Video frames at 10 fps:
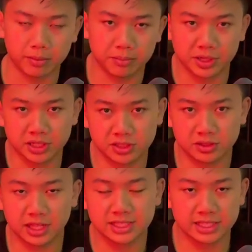Because
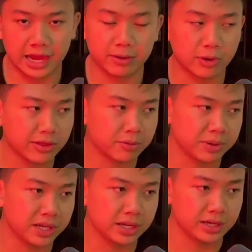I'd rather
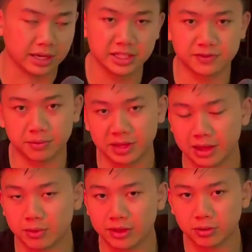be
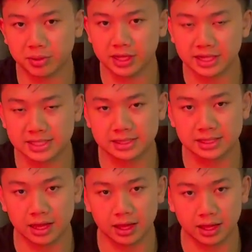
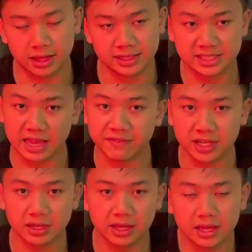a 7